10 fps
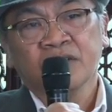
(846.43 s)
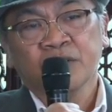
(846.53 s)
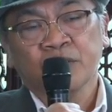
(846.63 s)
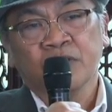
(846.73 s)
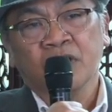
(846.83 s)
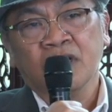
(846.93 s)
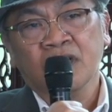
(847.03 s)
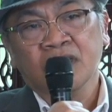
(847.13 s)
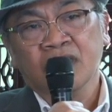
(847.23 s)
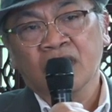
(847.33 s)
show the
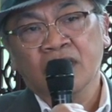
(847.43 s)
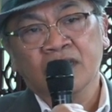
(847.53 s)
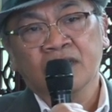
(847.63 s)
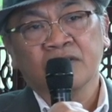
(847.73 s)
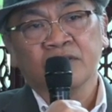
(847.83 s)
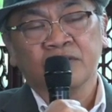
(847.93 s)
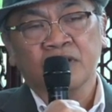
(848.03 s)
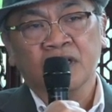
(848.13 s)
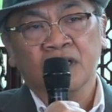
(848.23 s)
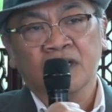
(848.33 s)
another to
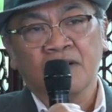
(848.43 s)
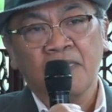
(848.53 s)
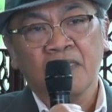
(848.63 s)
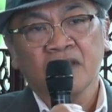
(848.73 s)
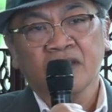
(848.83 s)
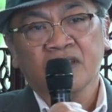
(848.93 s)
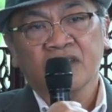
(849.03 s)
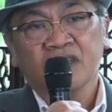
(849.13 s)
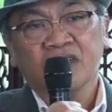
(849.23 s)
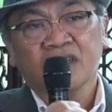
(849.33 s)
the
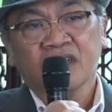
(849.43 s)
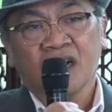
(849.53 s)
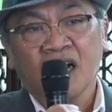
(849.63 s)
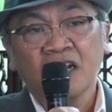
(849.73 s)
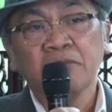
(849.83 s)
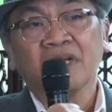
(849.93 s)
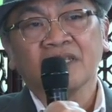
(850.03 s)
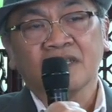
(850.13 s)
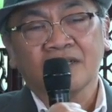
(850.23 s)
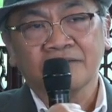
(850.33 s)

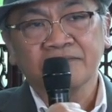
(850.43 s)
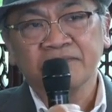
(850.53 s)
Kalimantan.